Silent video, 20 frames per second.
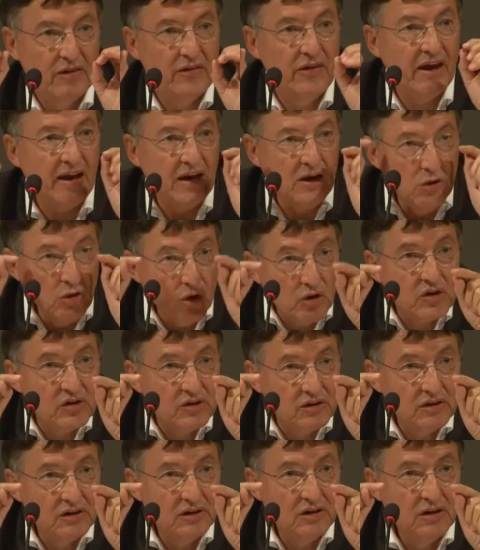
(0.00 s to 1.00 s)
they
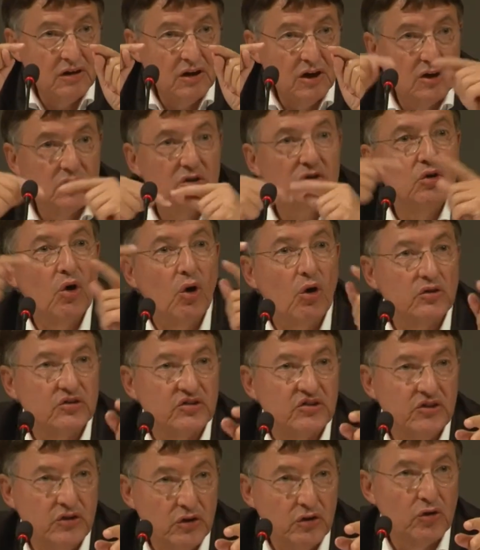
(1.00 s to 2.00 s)
look
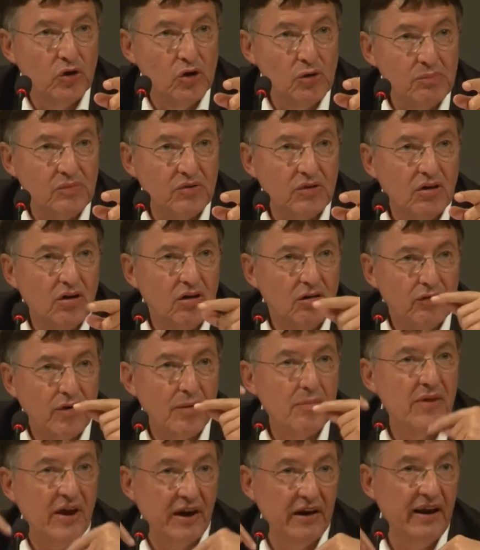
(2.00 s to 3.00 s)
towards Europe
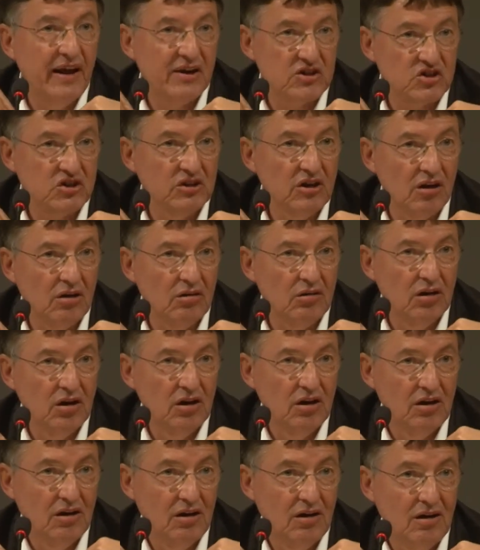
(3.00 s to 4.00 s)
from their national
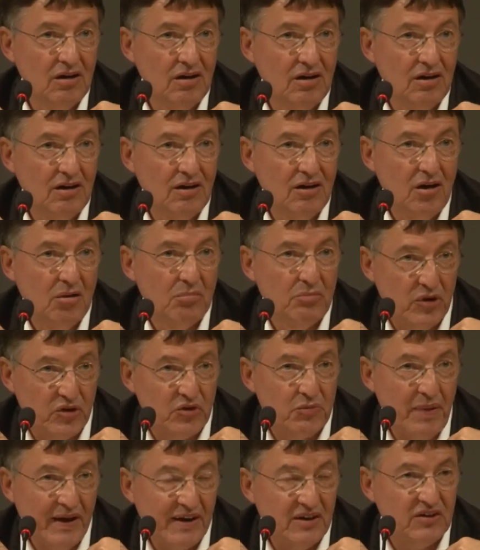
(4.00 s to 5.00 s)

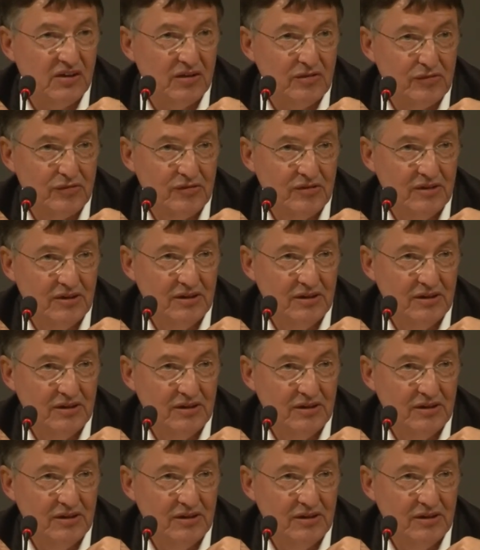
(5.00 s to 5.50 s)
perspective.